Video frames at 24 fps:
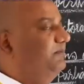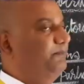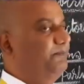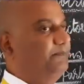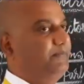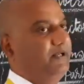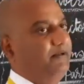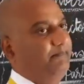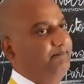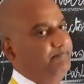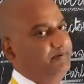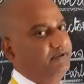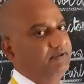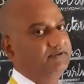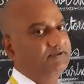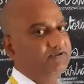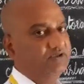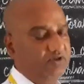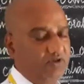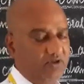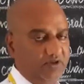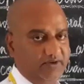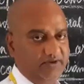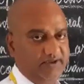People's
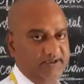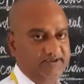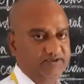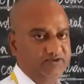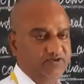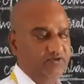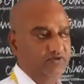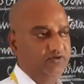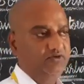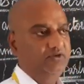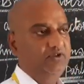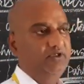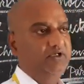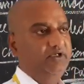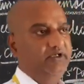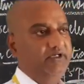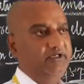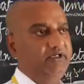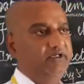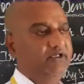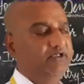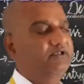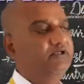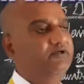Congress. So,
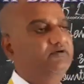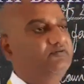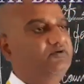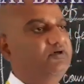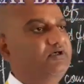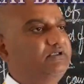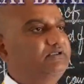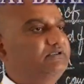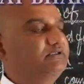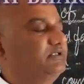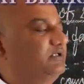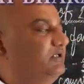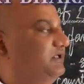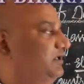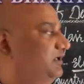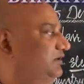in other words,